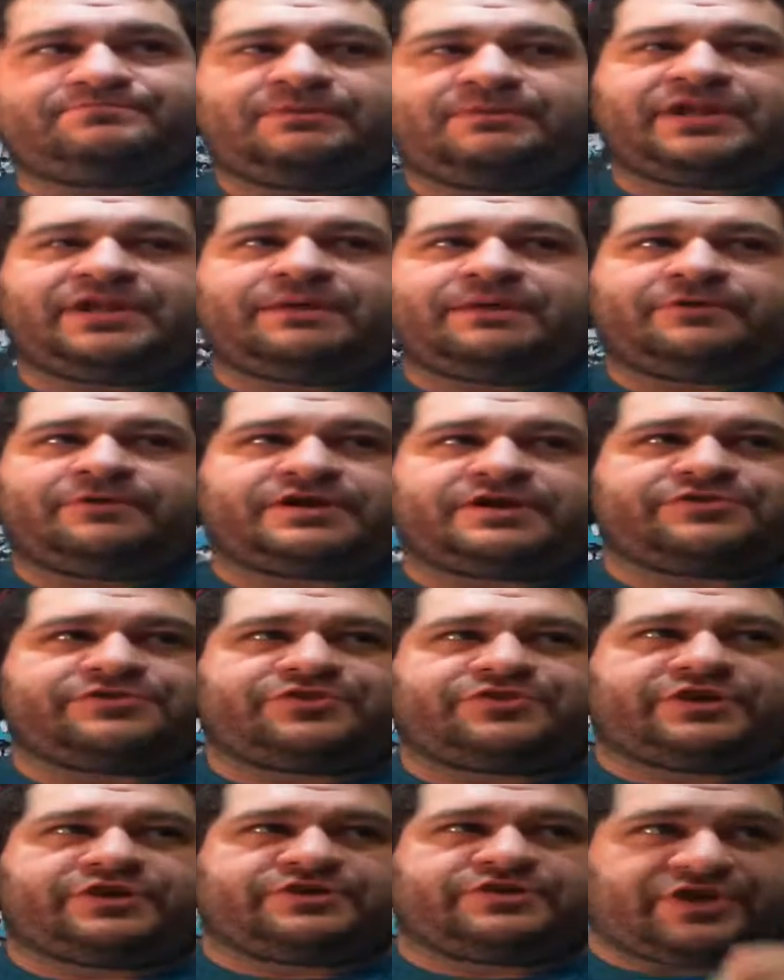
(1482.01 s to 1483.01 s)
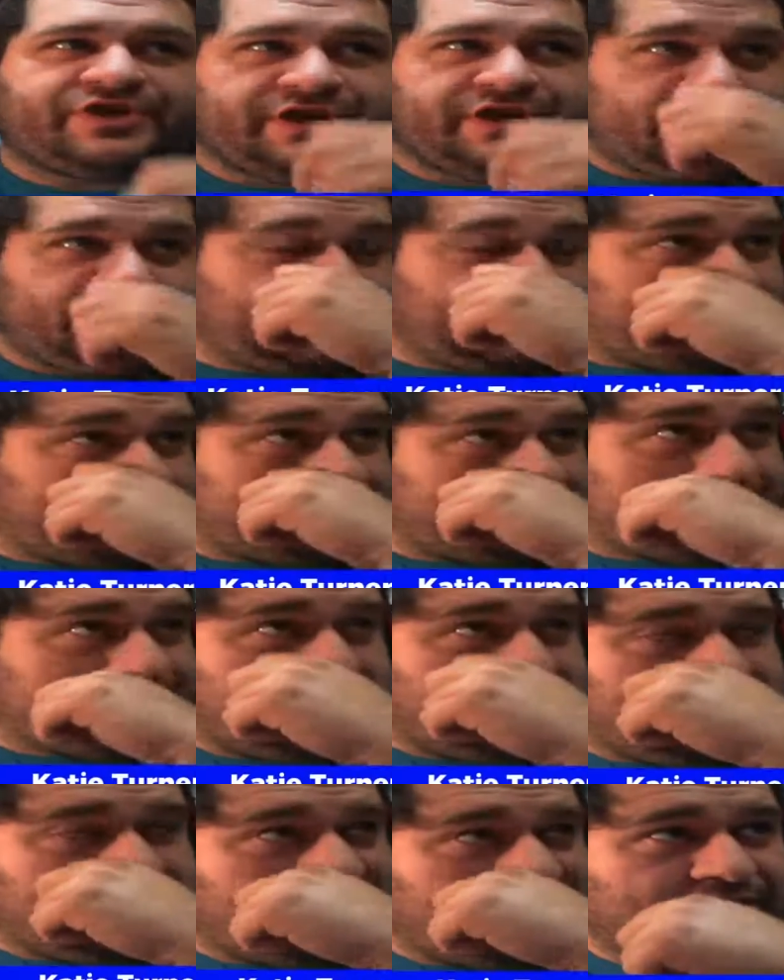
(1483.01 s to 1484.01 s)
I mean, I'm not going to sit here and say you need to
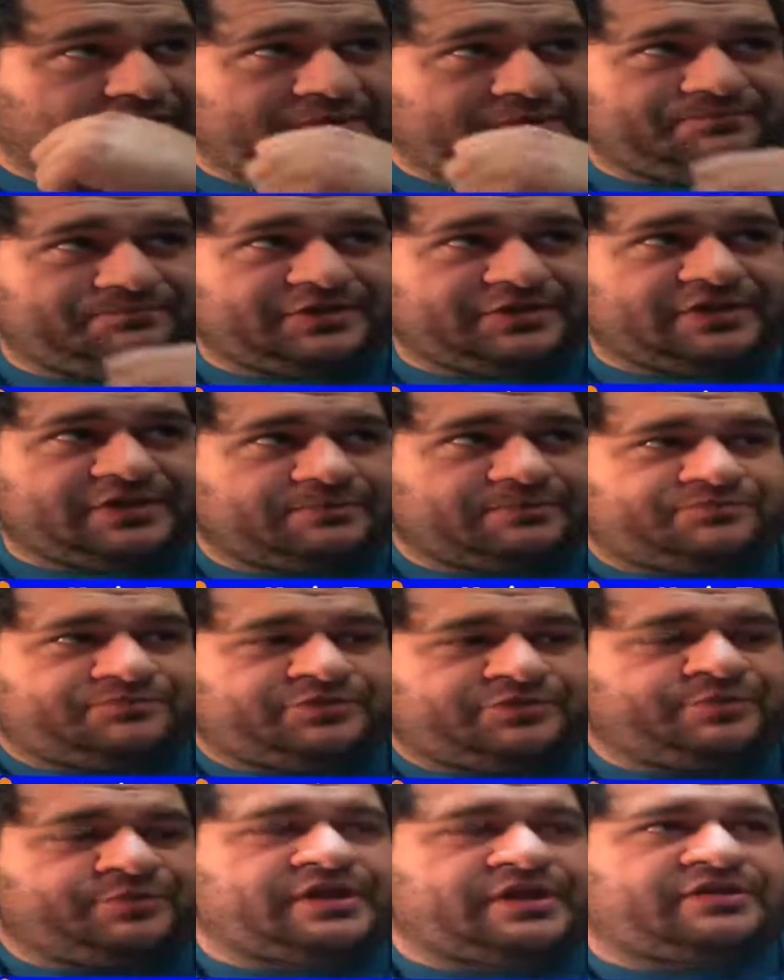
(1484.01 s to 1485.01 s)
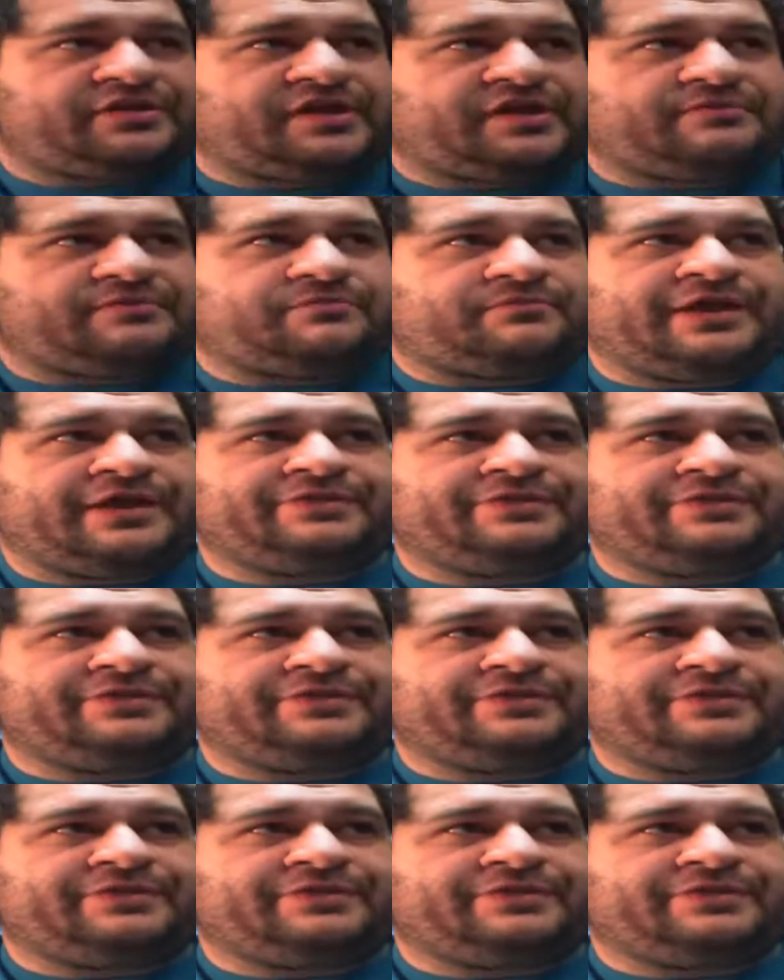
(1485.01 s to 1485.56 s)
do any of that